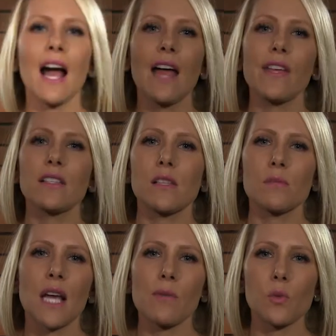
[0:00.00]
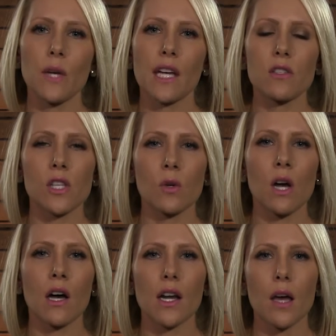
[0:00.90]
I think sometimes we get so
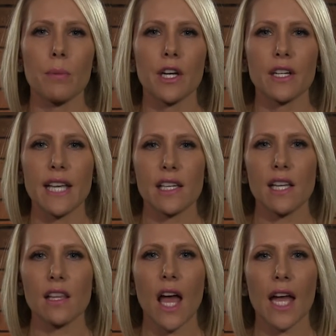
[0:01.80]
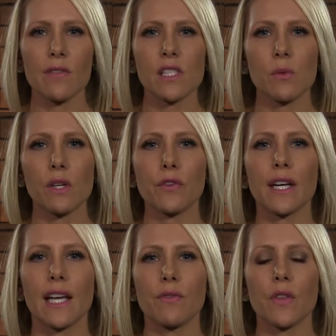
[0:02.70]
caught up in our day-to-day lives that we
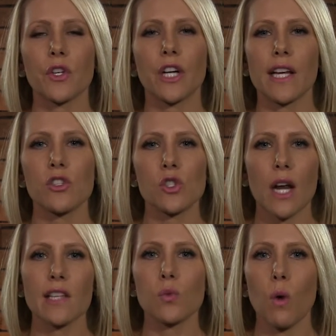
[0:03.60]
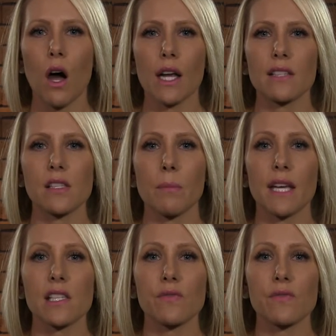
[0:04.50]
forget that the Great Strides Walk is the biggest